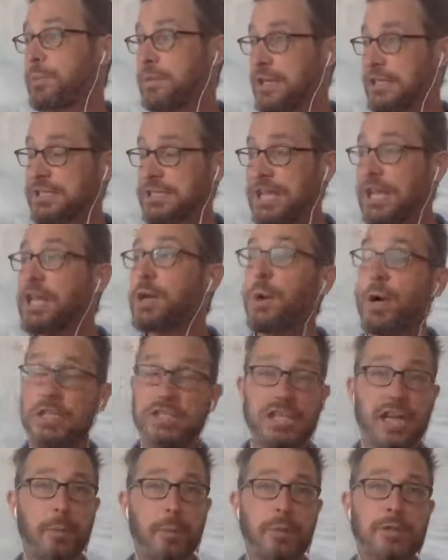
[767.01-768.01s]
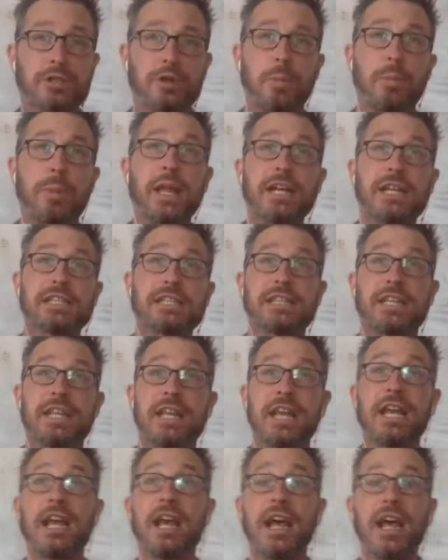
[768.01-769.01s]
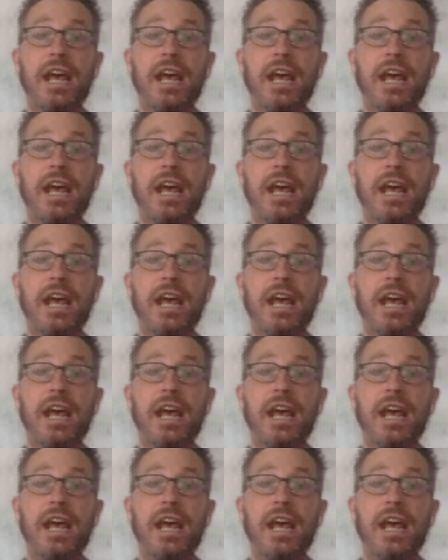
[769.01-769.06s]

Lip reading: City Watch cameras tremendously,